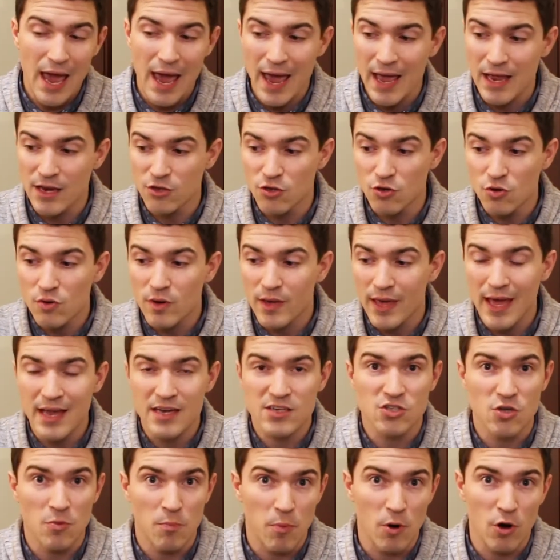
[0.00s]
And you'll
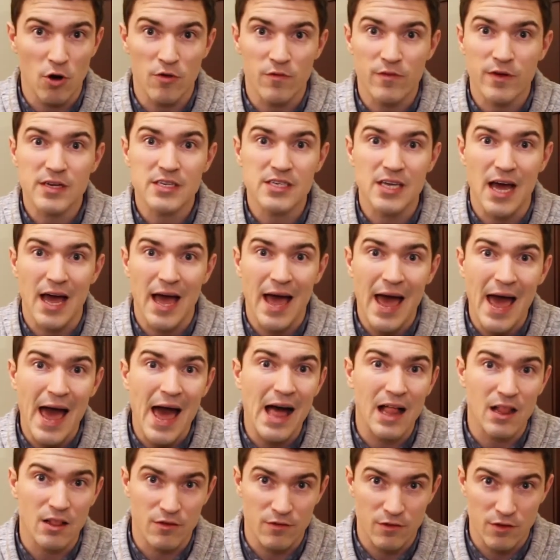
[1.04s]
get to perfect a
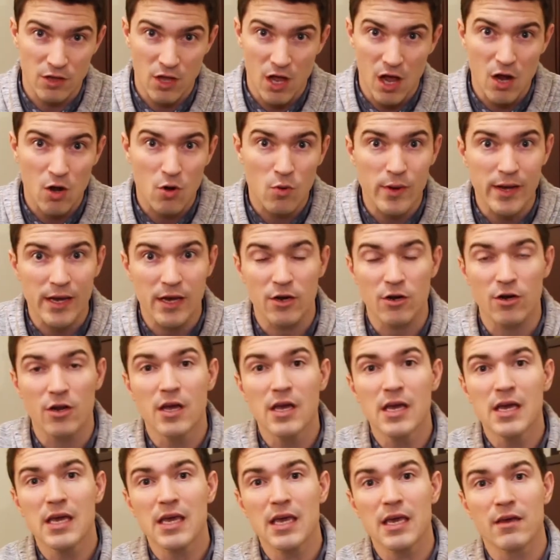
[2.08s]
hell of a lot
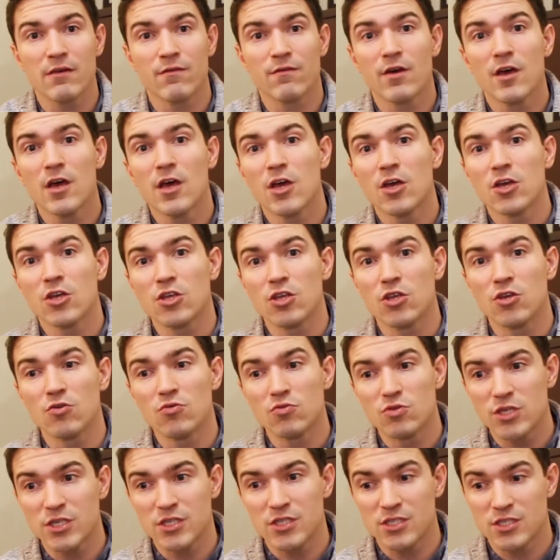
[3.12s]
quicker if
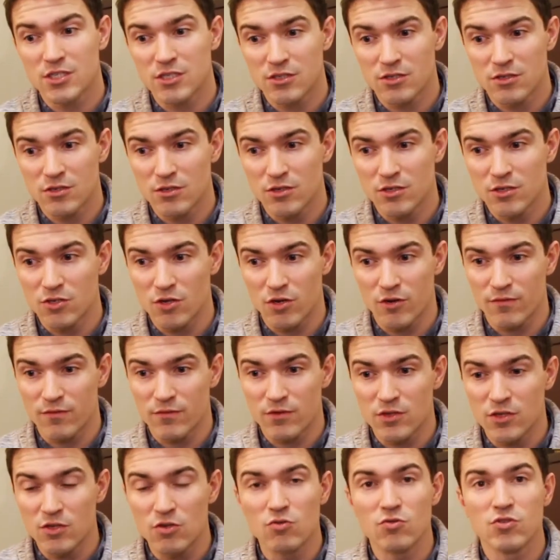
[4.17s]
you just sort of
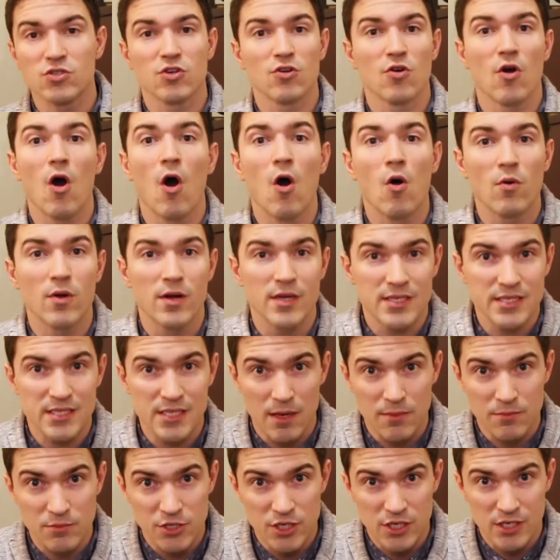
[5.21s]
use your own
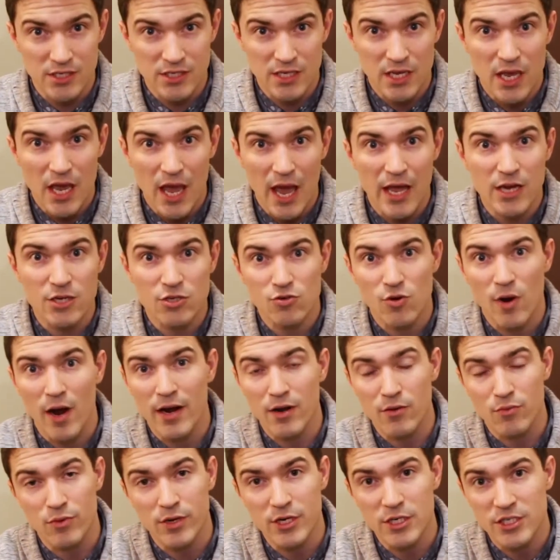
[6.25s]
assumptions and
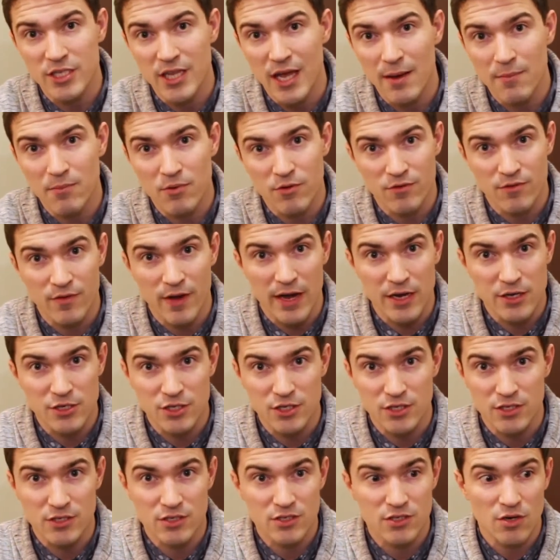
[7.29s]
try to reach that
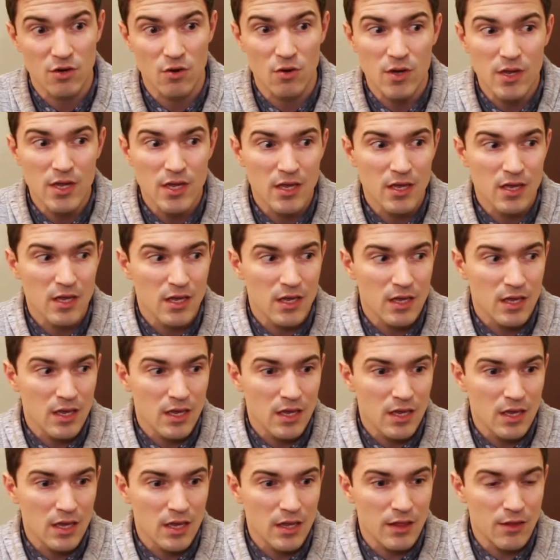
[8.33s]
perfection. So
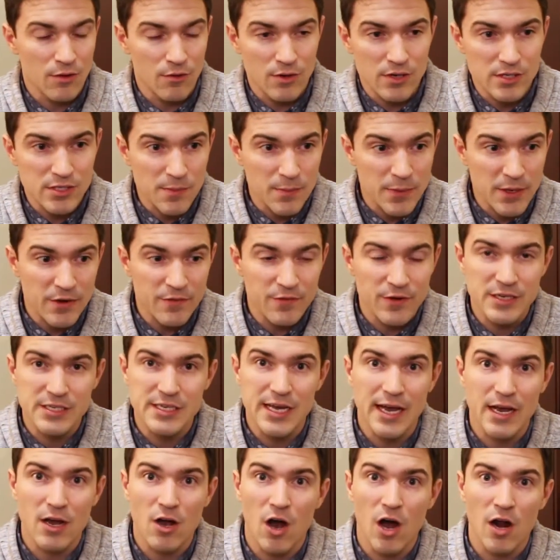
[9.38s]
there is a bit of a
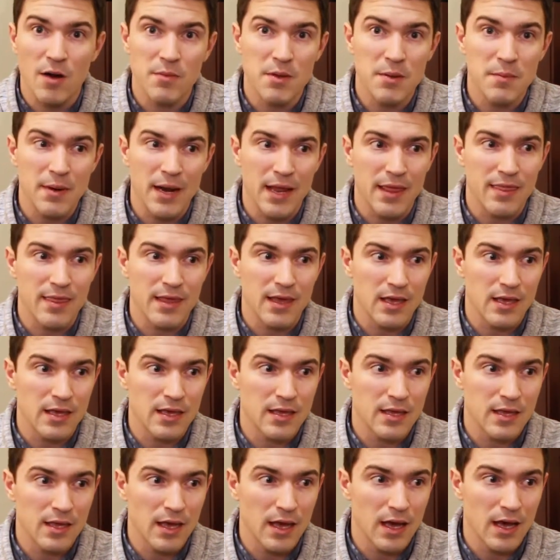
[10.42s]
dichotomy, but I
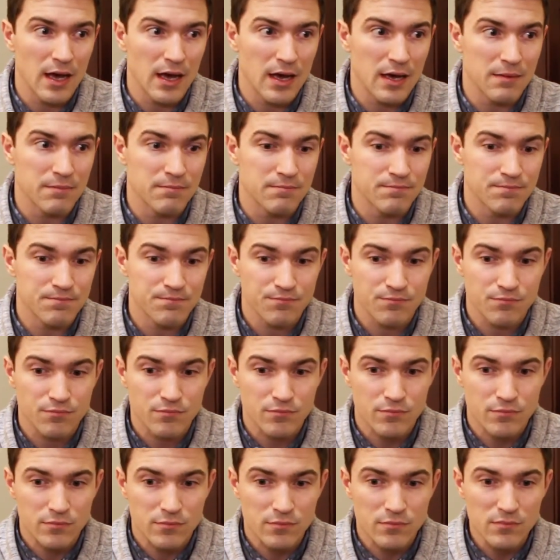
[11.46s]
think. Um,
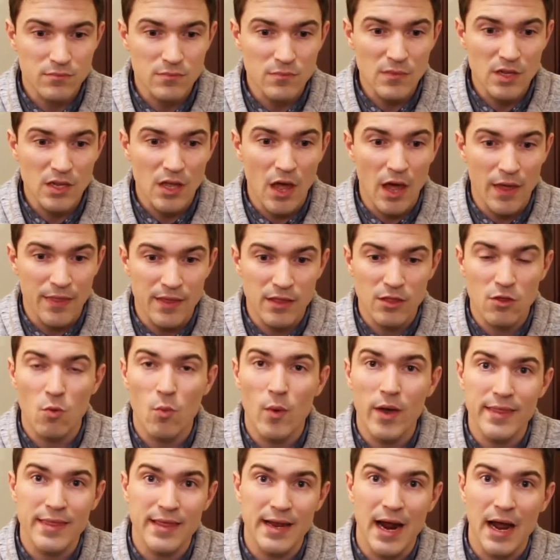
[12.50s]
I think the way